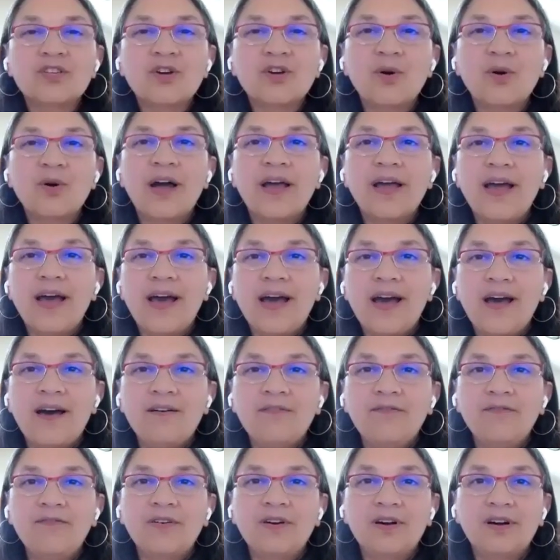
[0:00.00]
So I
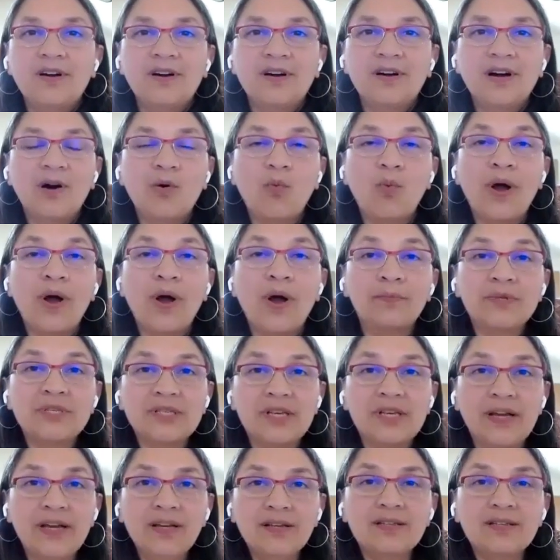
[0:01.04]
have a
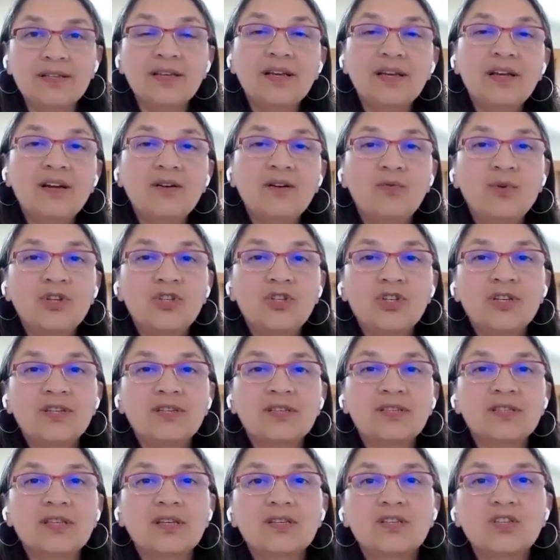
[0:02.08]
website, which
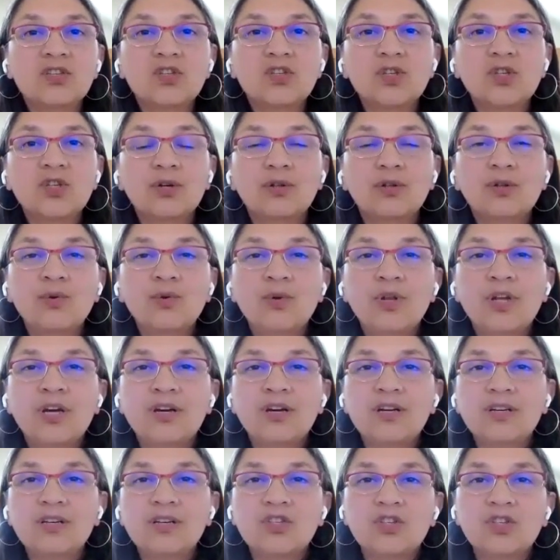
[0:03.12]
is
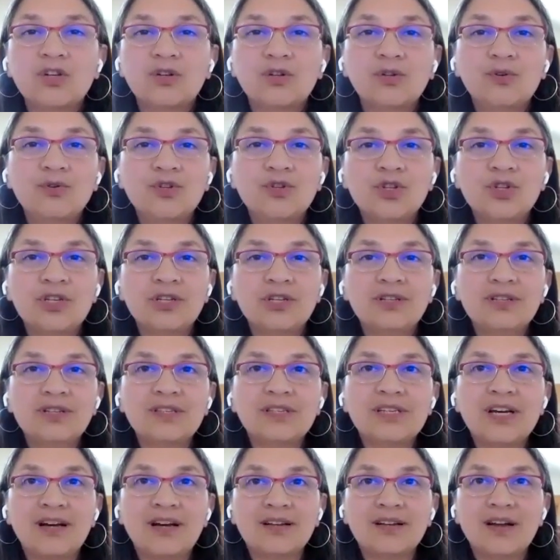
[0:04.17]

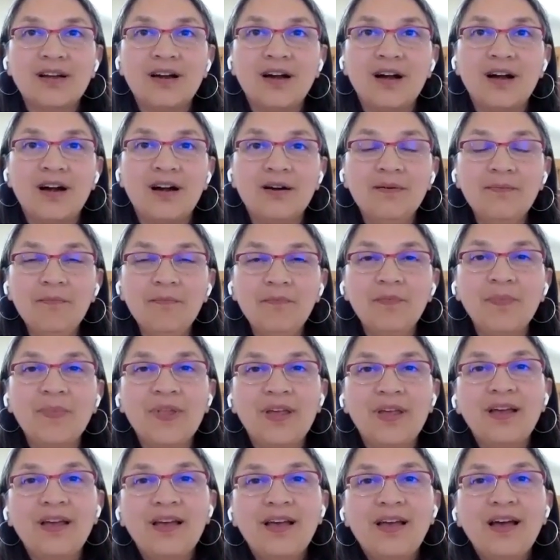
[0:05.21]
solunasolutions.com.
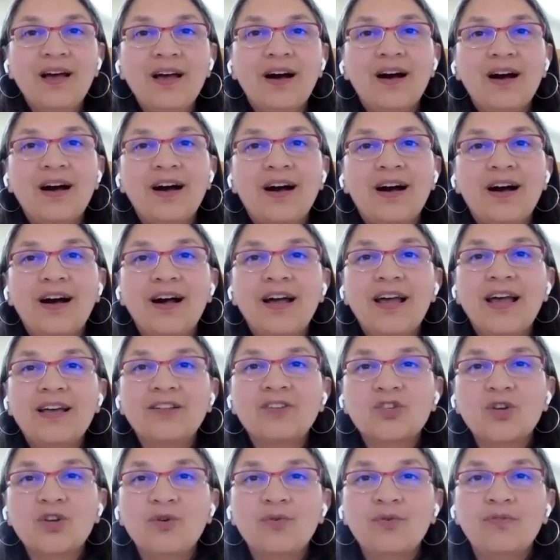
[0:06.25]
And
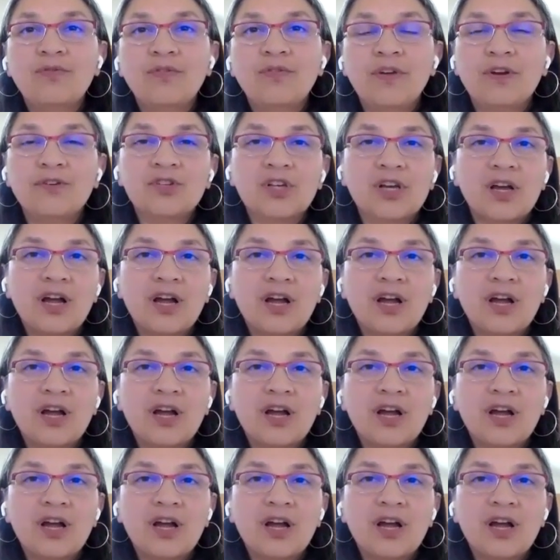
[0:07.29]
so there's a